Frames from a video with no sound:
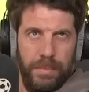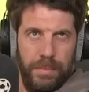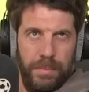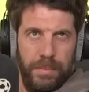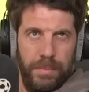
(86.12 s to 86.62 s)

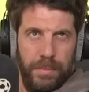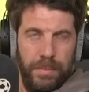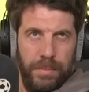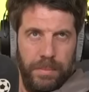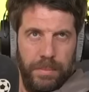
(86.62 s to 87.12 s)

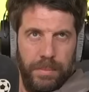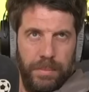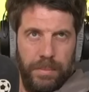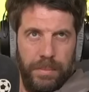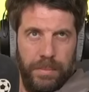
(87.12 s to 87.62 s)

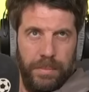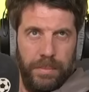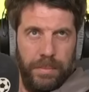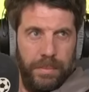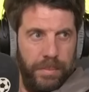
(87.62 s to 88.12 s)

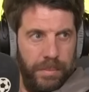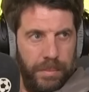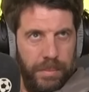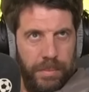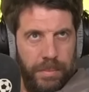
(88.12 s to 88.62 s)

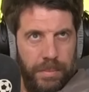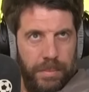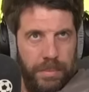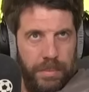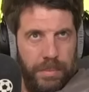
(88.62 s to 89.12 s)

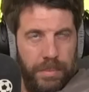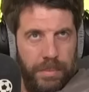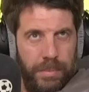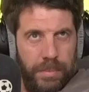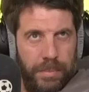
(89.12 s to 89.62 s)

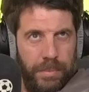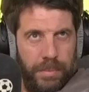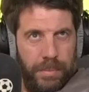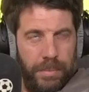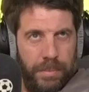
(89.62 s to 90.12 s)

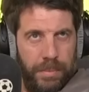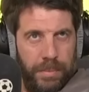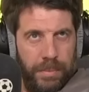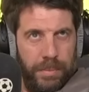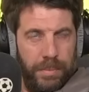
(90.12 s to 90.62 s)

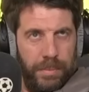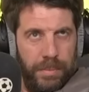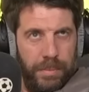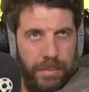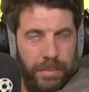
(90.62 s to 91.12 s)

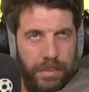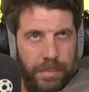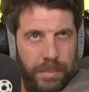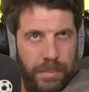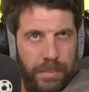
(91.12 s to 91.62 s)

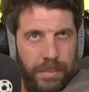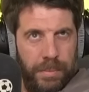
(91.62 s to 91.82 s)
The person shown says nothing.